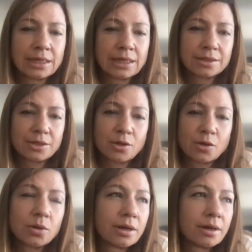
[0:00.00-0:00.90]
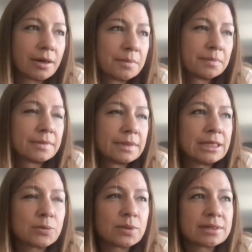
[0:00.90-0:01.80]
So
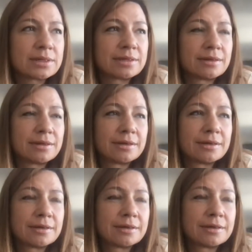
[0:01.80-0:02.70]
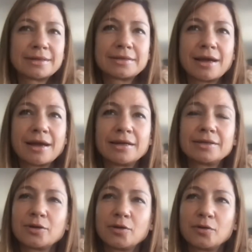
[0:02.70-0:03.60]
this was the
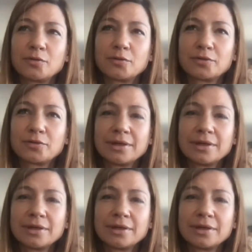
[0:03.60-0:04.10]
start of